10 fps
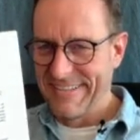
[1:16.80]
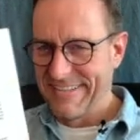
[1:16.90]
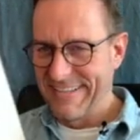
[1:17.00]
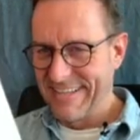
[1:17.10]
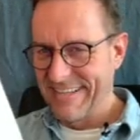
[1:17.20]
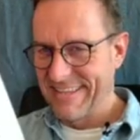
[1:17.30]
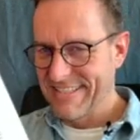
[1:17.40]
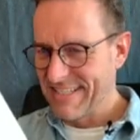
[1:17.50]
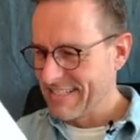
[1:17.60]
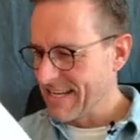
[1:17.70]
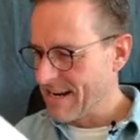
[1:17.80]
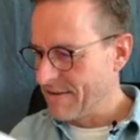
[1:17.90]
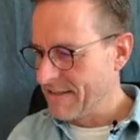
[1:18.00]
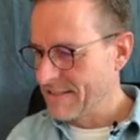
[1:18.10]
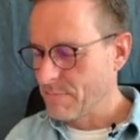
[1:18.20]
And this is how
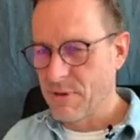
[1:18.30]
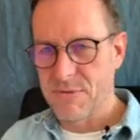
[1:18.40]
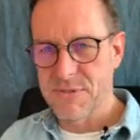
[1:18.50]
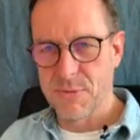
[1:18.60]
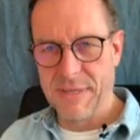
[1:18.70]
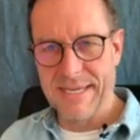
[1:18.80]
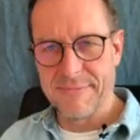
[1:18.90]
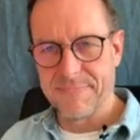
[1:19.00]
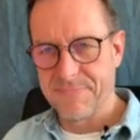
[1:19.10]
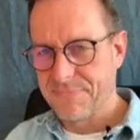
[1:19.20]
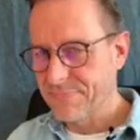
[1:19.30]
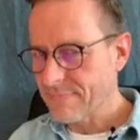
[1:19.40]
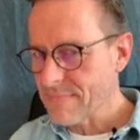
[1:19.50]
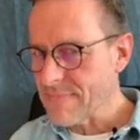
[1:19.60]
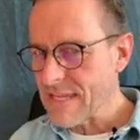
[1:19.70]
it is supposed to be.
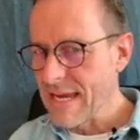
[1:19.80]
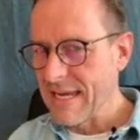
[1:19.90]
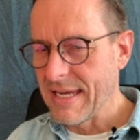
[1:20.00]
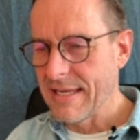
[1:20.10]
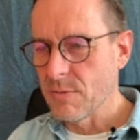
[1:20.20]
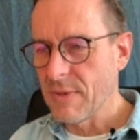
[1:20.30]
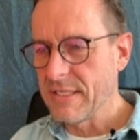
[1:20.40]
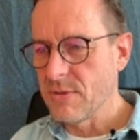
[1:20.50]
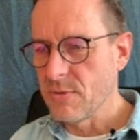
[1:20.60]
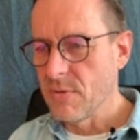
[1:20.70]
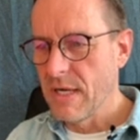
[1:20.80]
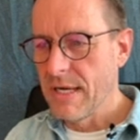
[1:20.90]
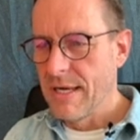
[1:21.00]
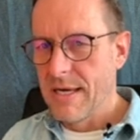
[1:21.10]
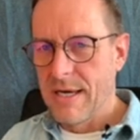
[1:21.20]
And when you
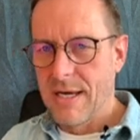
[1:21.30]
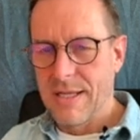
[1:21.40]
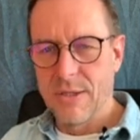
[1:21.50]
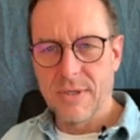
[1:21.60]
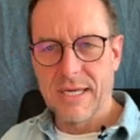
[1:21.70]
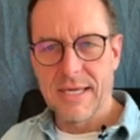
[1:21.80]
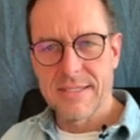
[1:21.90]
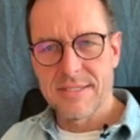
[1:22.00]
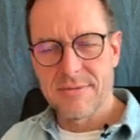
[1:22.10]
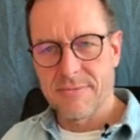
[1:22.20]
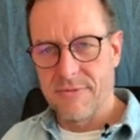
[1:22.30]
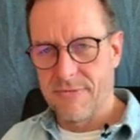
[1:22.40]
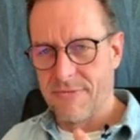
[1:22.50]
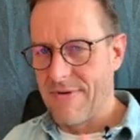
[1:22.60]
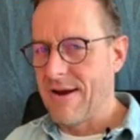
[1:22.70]
look at
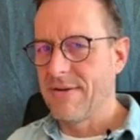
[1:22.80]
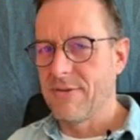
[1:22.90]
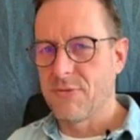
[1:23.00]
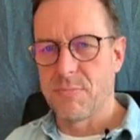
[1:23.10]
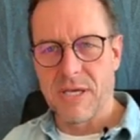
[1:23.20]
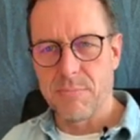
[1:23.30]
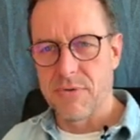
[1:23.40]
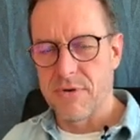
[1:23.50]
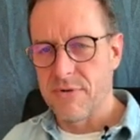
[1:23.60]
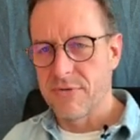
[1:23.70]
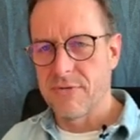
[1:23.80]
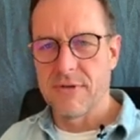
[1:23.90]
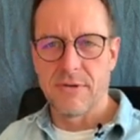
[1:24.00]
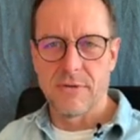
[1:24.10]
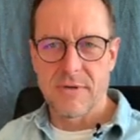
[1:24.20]
various papers, when
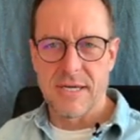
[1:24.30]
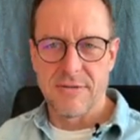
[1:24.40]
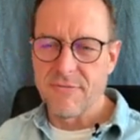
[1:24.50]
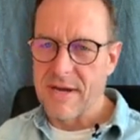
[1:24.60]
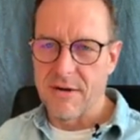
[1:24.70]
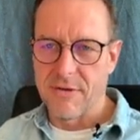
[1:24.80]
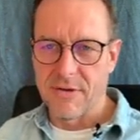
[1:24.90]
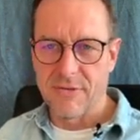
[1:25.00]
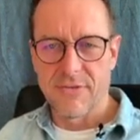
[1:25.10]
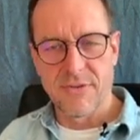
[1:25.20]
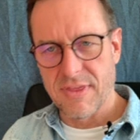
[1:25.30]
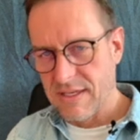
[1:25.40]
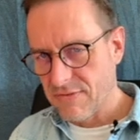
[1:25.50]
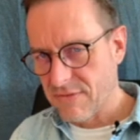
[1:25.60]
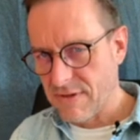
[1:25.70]
you look at various
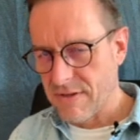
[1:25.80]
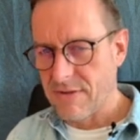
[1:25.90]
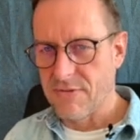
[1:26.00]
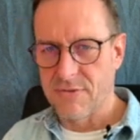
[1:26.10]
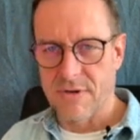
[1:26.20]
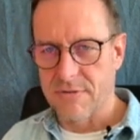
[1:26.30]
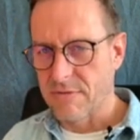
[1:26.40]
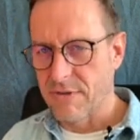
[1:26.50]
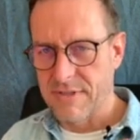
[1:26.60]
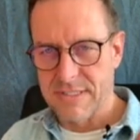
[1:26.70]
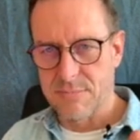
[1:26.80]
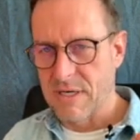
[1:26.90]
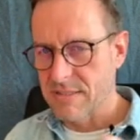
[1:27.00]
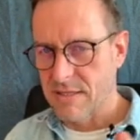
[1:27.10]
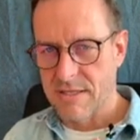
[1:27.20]
theses, doctoral thesis,
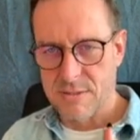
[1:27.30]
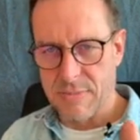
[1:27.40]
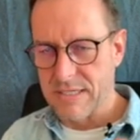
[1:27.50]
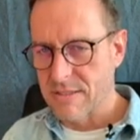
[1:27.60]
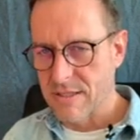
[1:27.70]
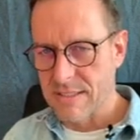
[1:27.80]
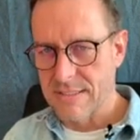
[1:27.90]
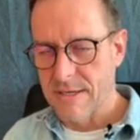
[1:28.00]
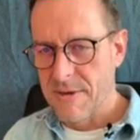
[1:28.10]
master thesis, bachelor thesis,